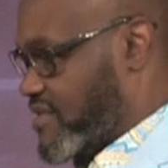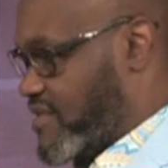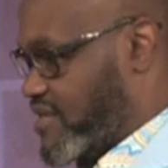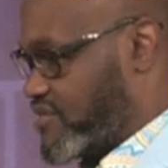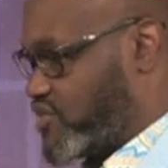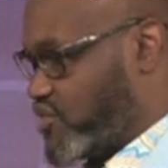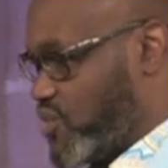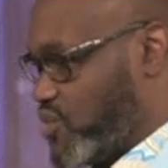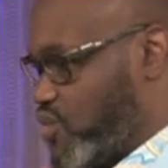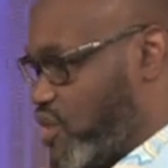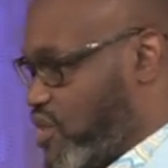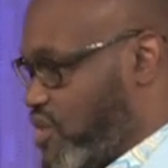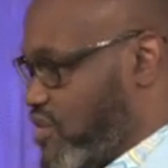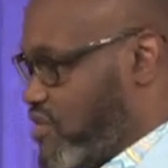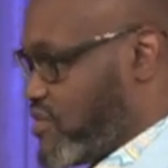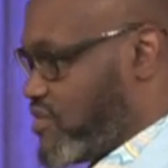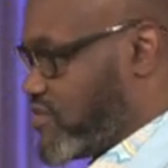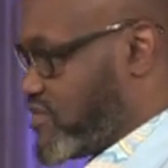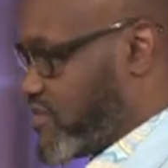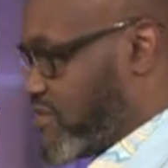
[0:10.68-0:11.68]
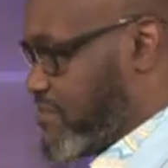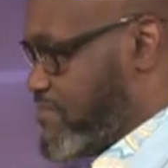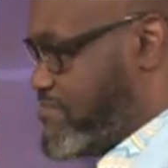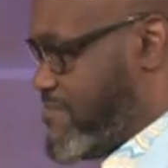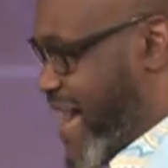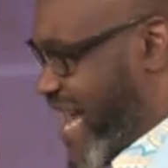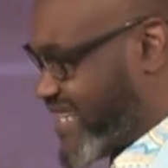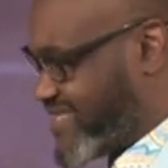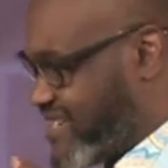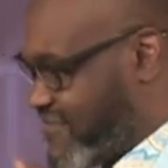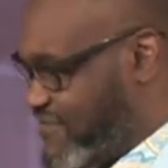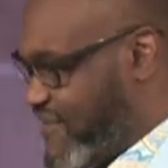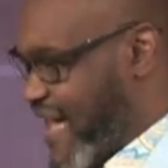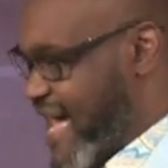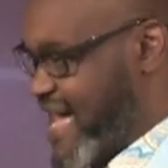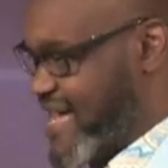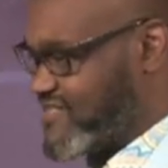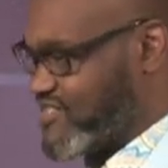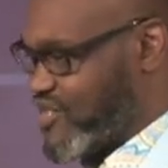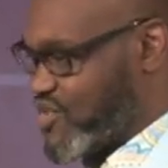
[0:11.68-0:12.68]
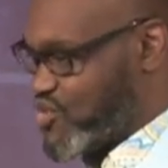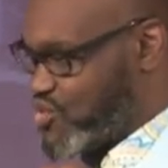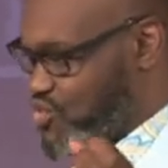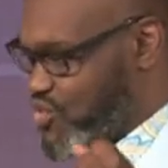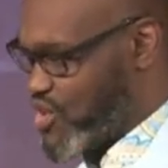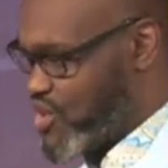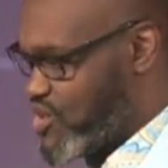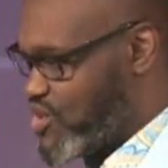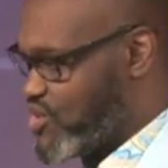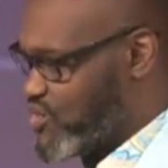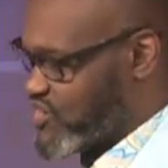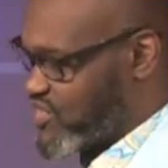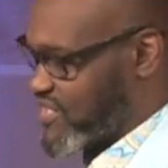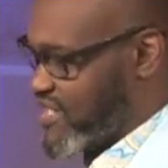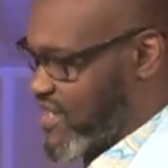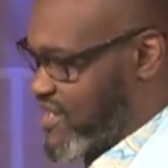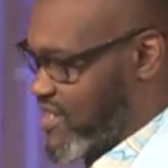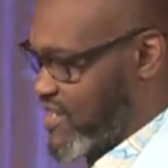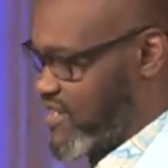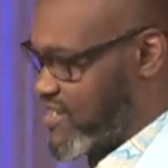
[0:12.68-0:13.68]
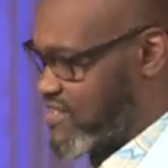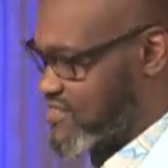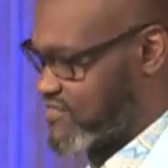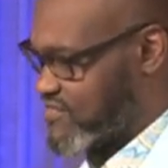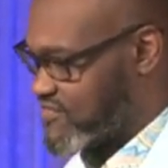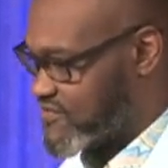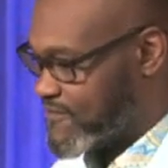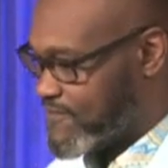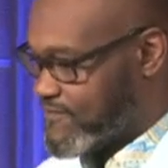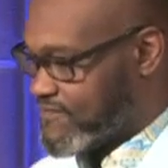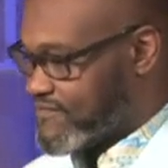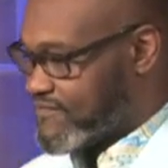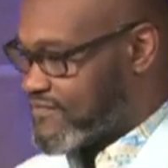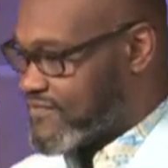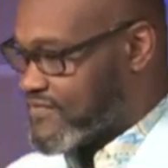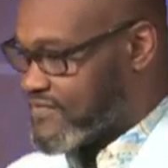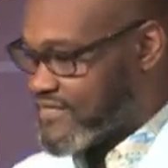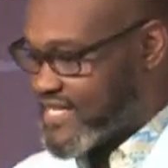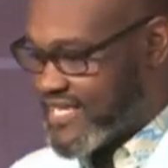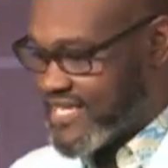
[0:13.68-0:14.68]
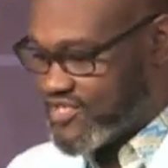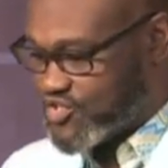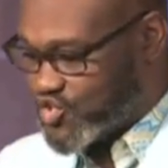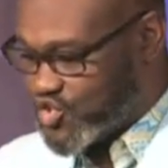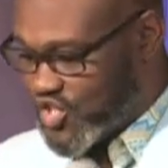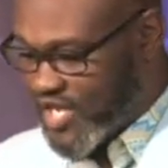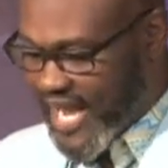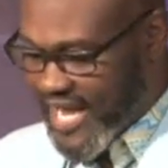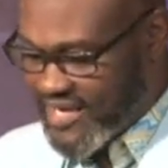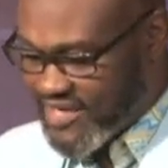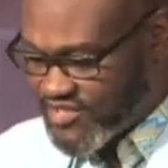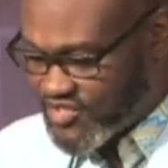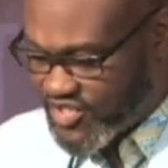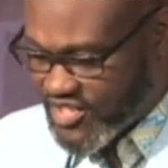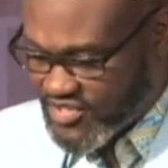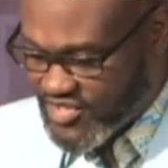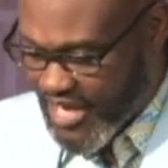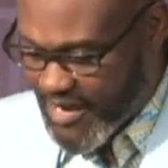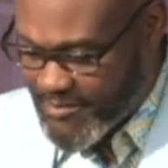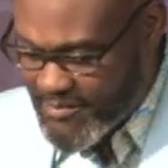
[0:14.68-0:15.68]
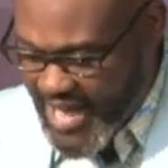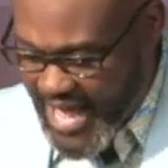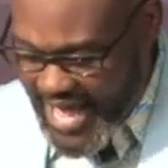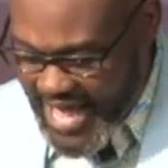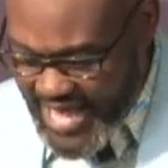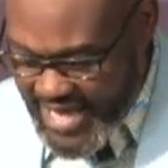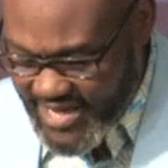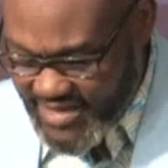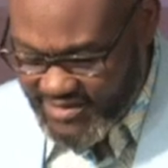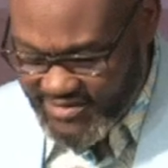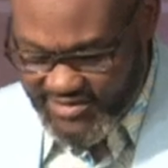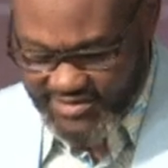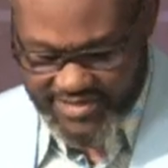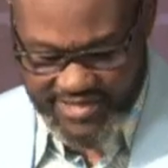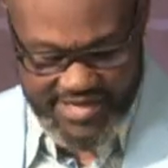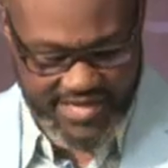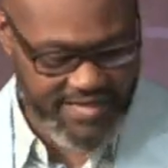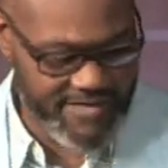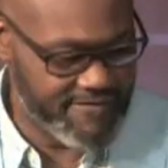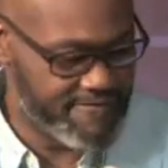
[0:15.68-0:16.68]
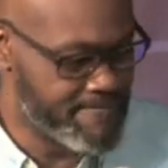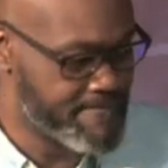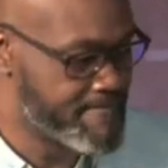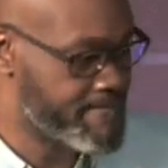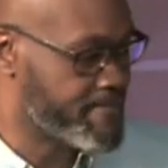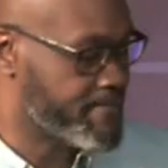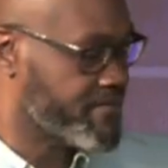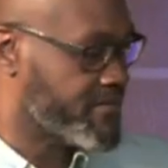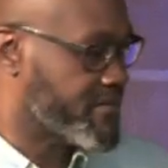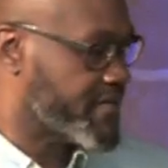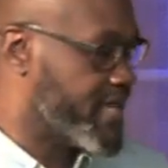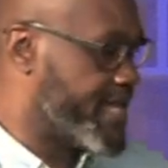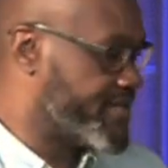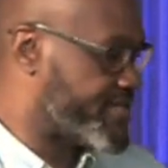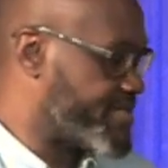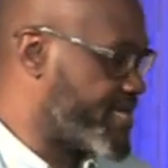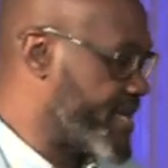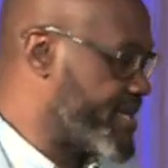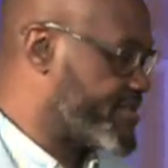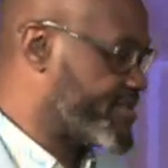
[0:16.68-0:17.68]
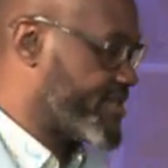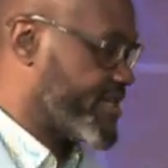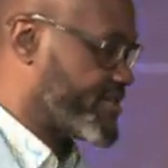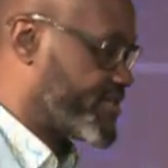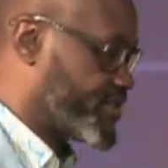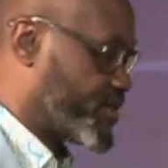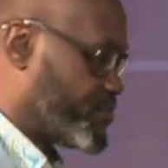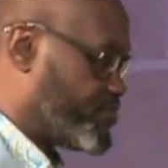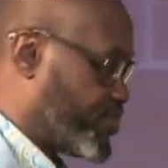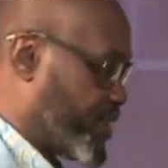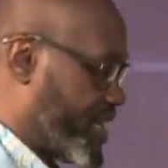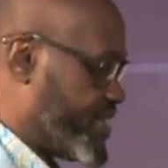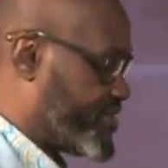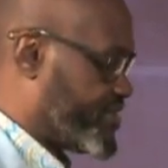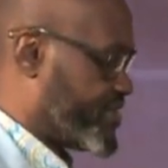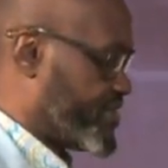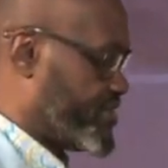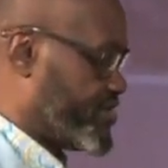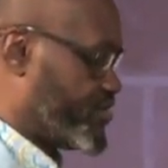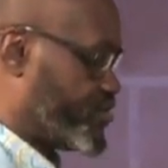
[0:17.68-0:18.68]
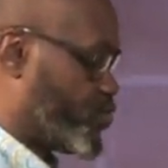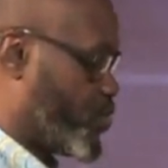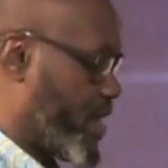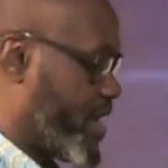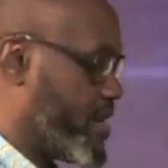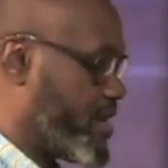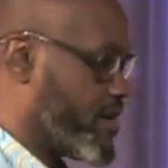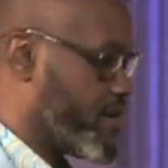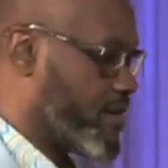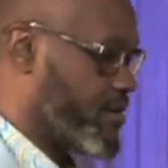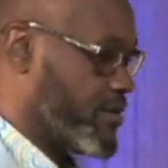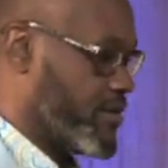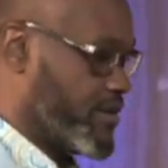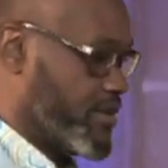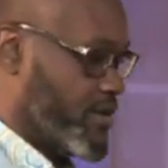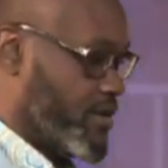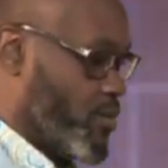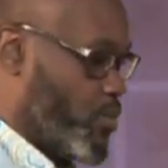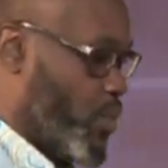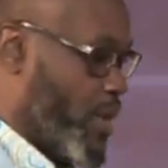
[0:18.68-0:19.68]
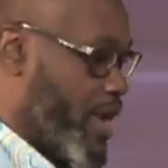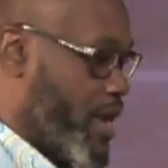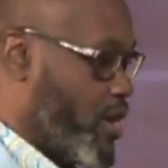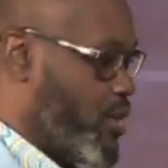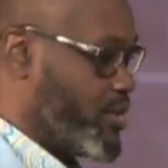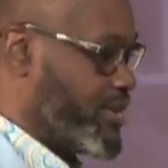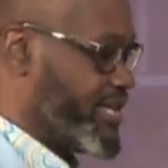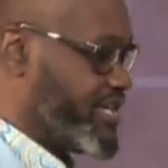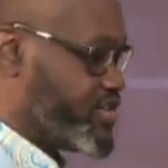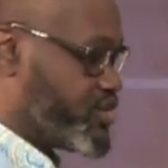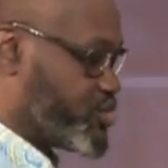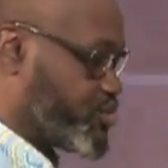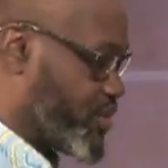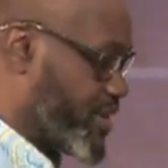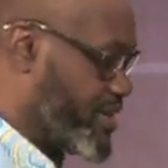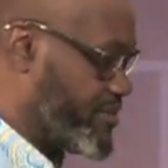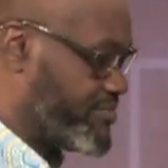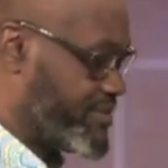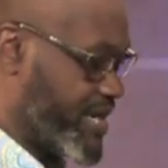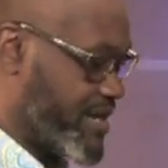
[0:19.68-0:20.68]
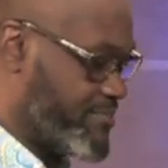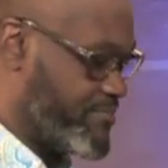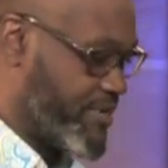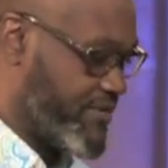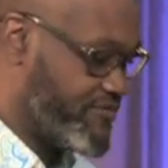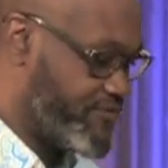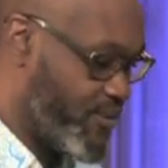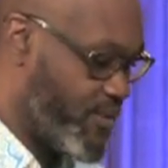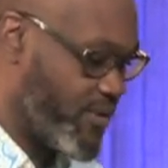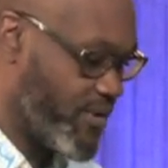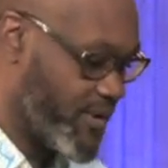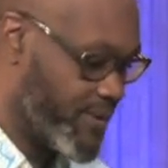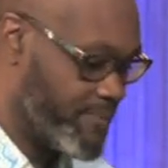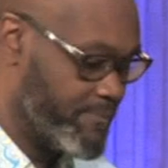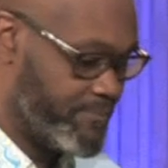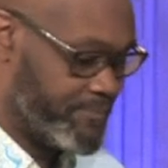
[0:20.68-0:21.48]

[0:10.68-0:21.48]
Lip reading: that your word magnifies and grows in our hearts, that it challenges our minds and it takes us to places where we only dreamed of before.